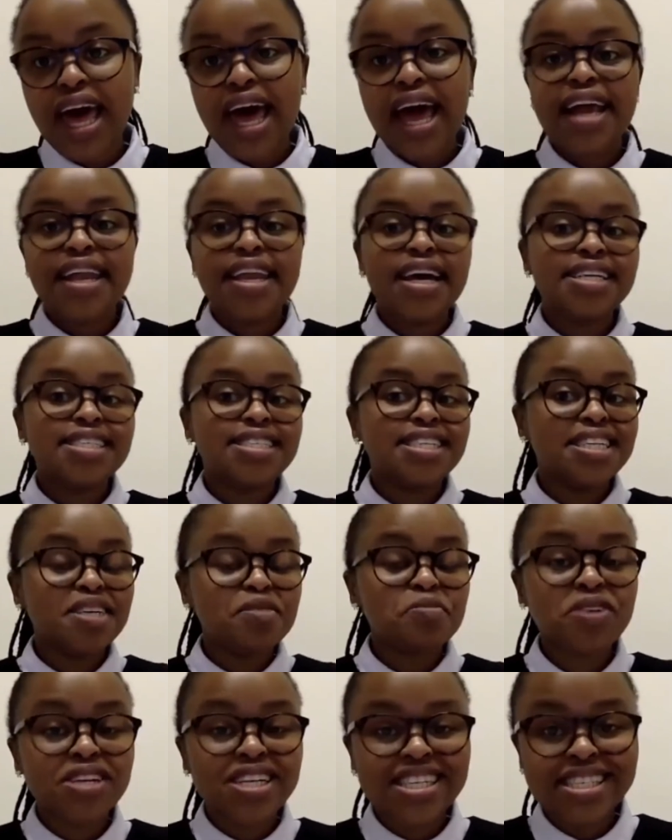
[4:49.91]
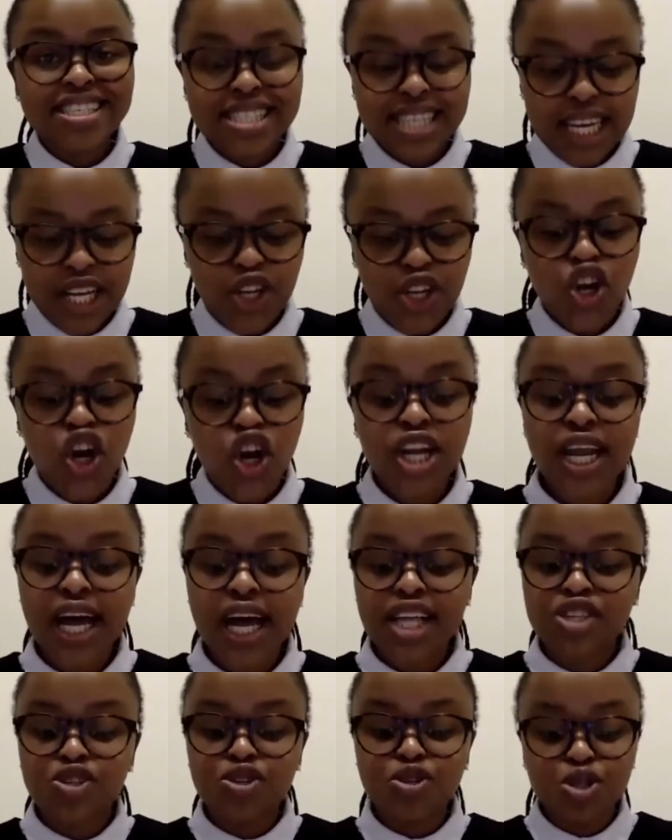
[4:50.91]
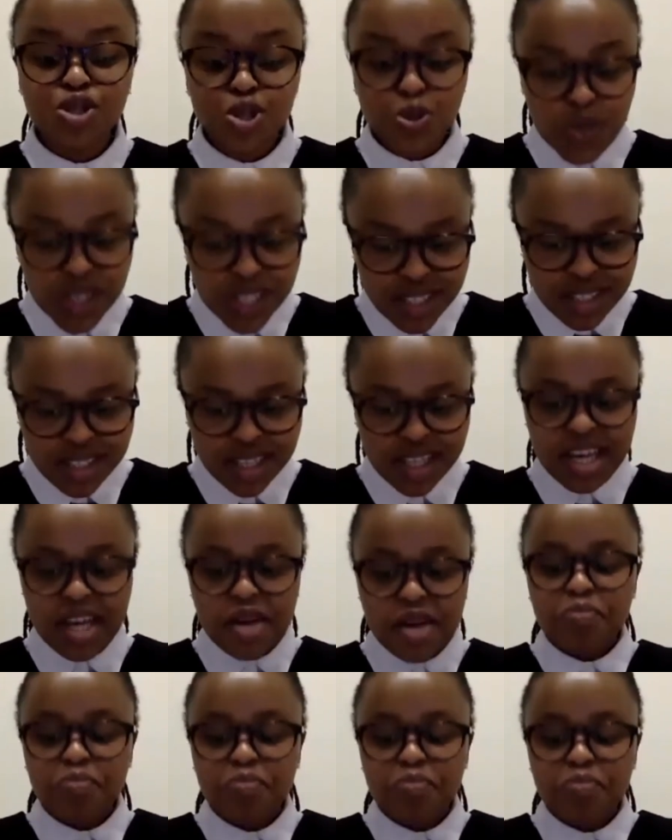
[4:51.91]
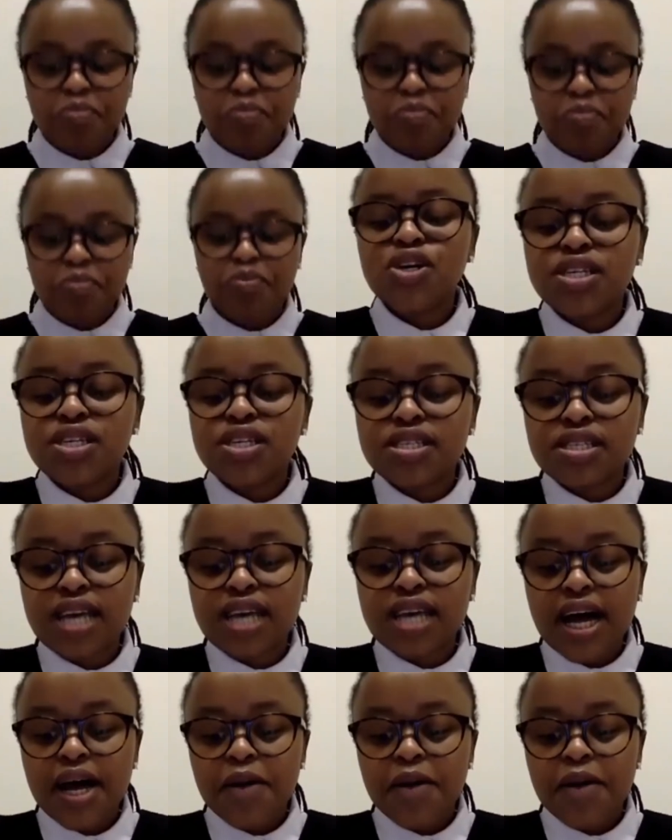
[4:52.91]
And I deliberately say not unusual because